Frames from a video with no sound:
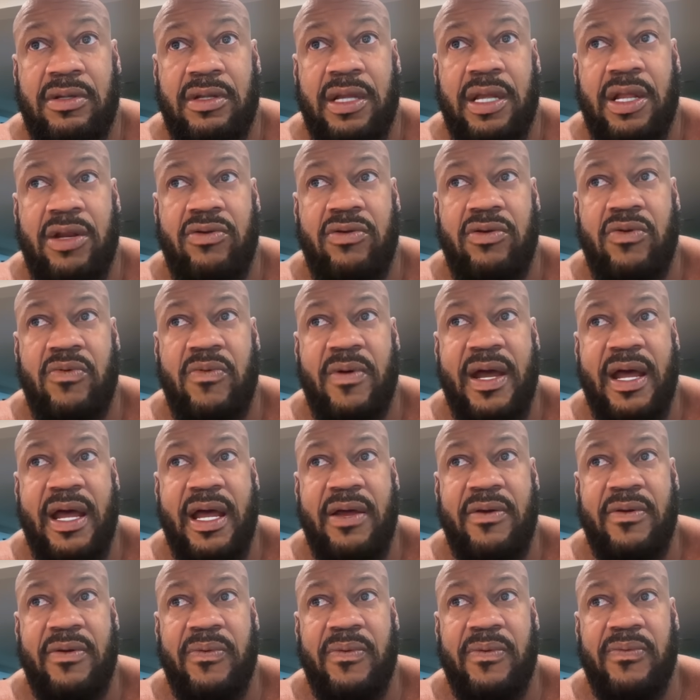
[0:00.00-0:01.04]
I don't
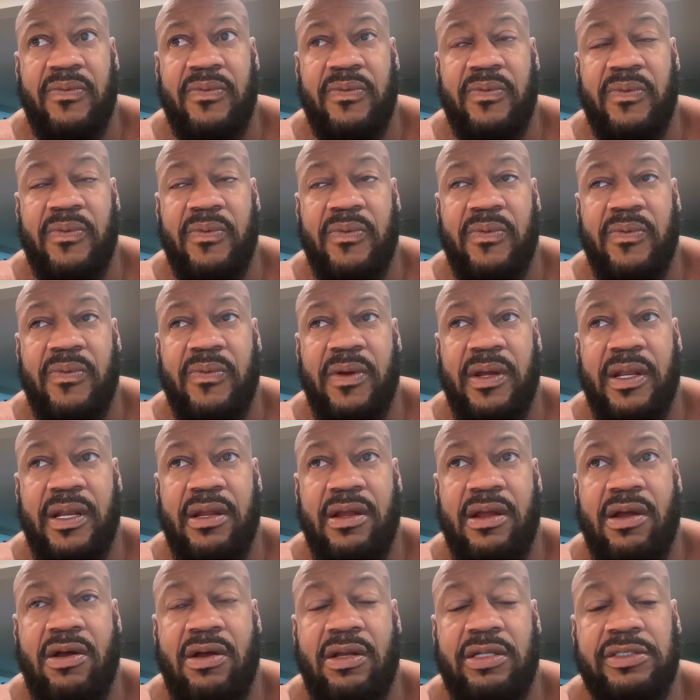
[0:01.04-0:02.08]
know
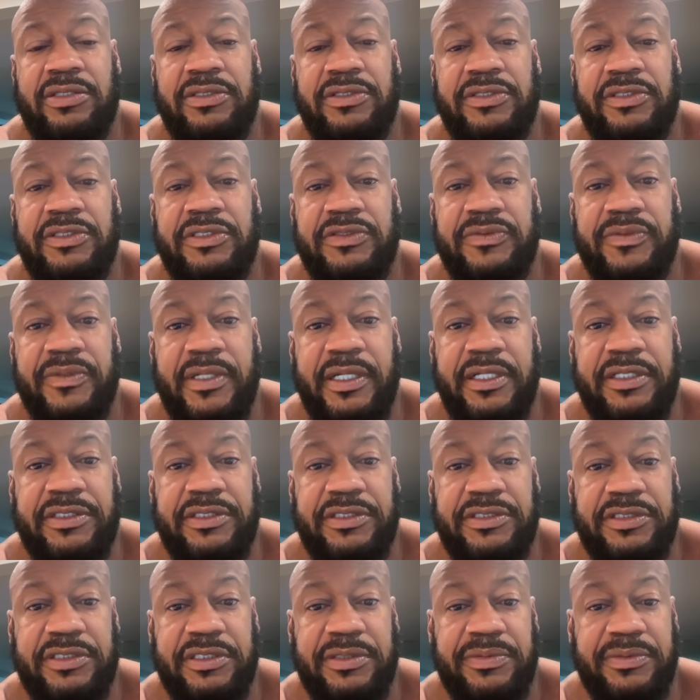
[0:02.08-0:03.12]
what causes these
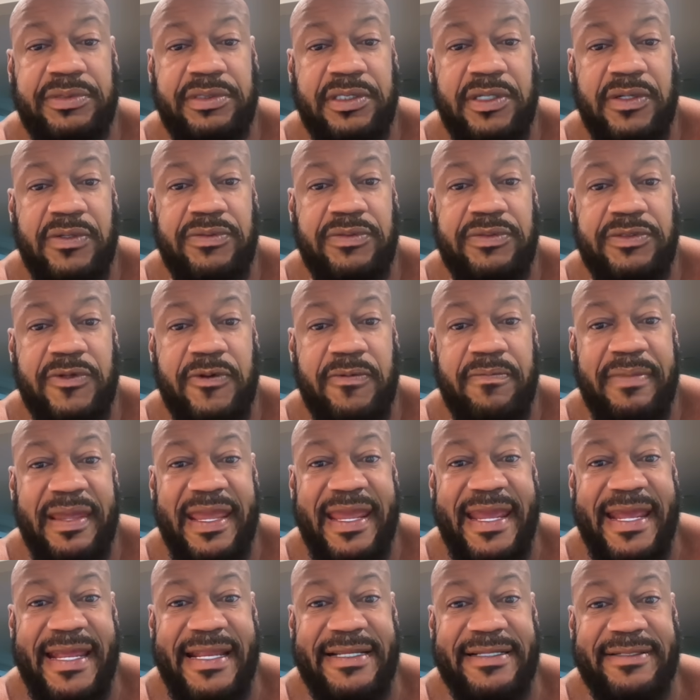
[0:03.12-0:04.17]
relationships to go so
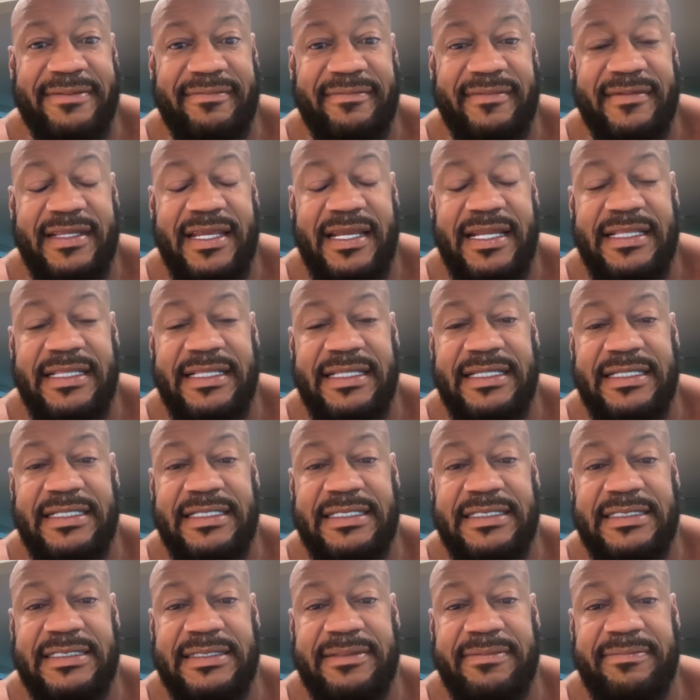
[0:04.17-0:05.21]
bad that
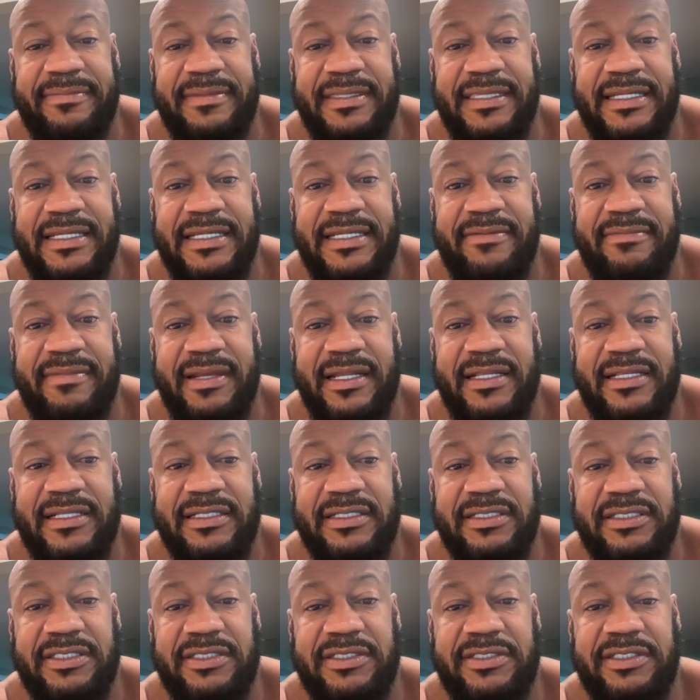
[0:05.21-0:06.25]
these men make
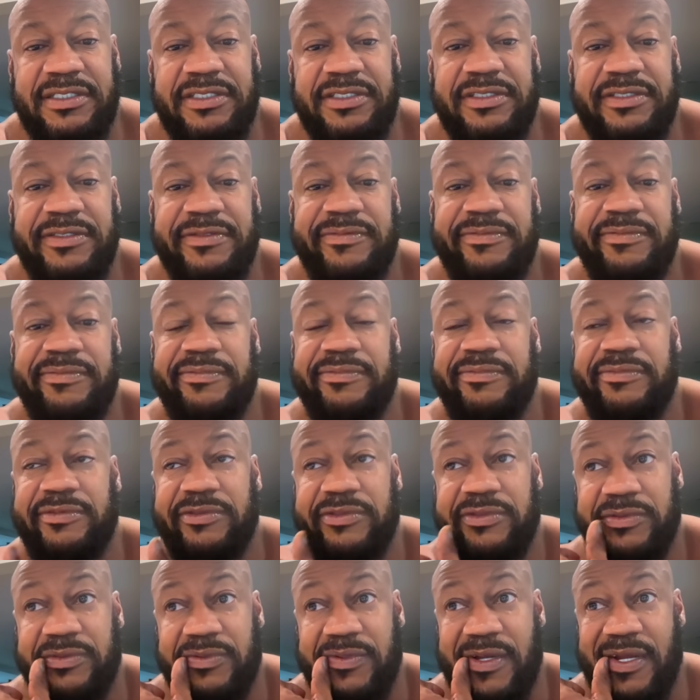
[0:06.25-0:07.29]
the decision
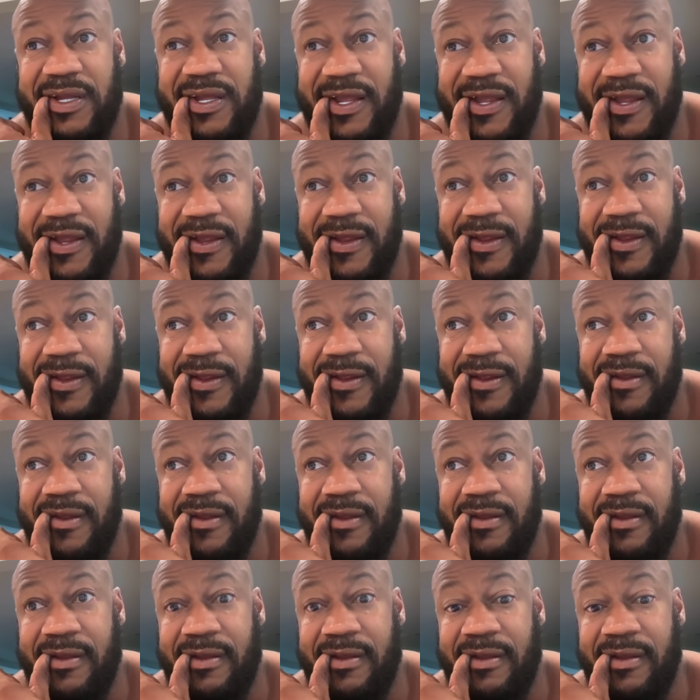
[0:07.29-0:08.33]
to
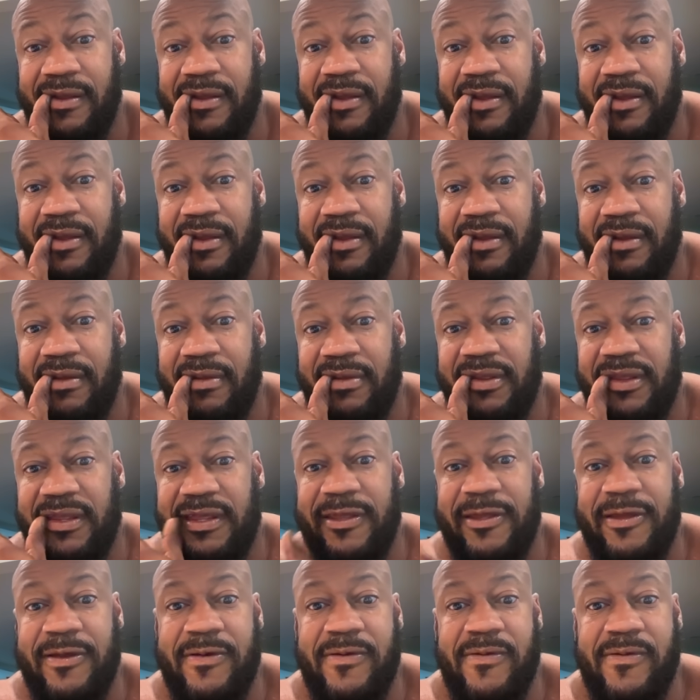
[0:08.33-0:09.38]

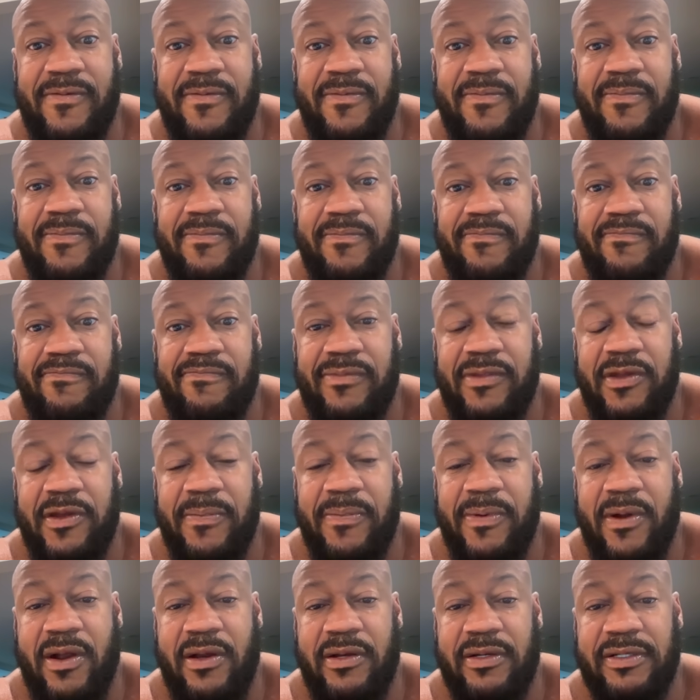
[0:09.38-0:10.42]
kill their
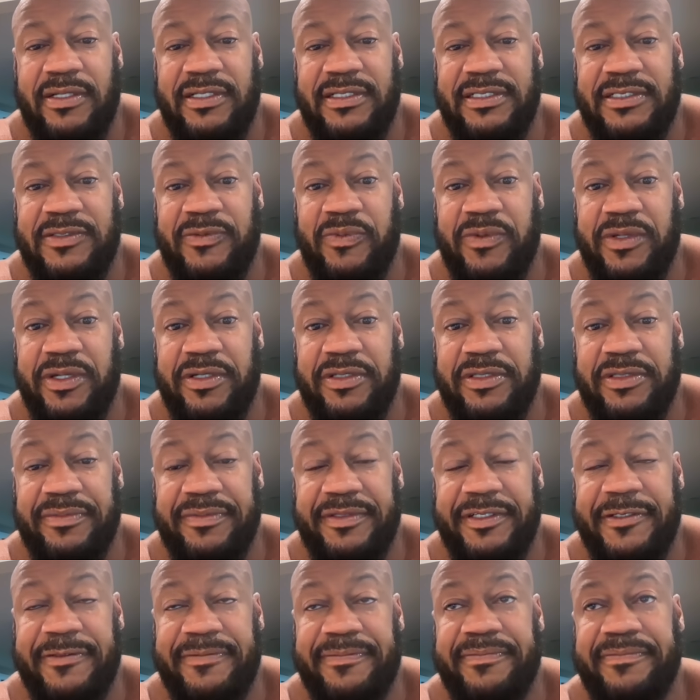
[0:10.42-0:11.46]
partner. It's just weird to
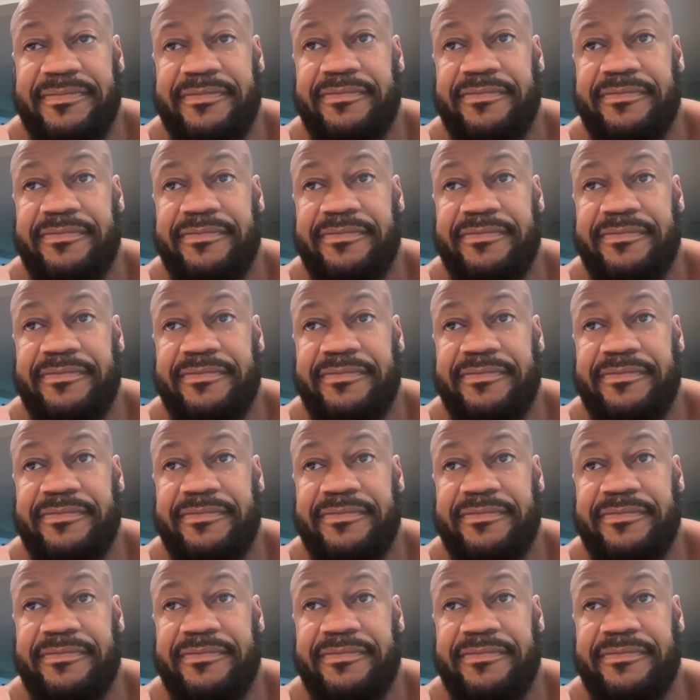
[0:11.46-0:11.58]
me.